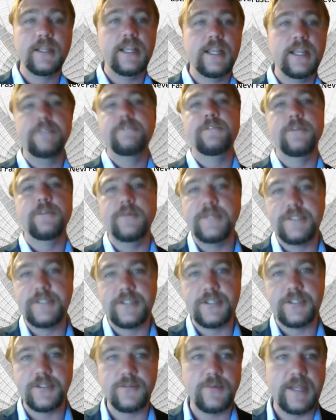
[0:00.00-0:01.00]

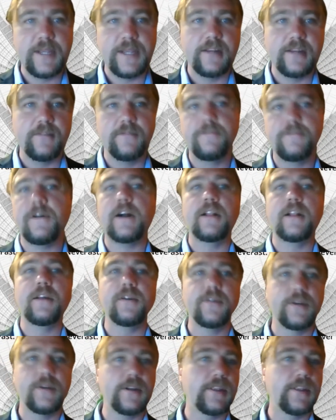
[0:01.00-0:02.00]
influencers we can
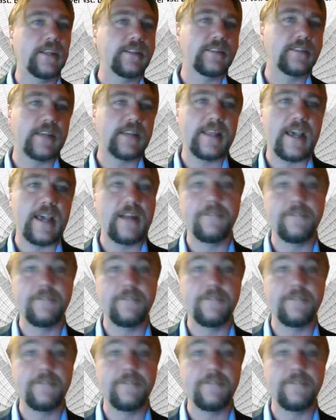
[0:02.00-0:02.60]
follow or things like that?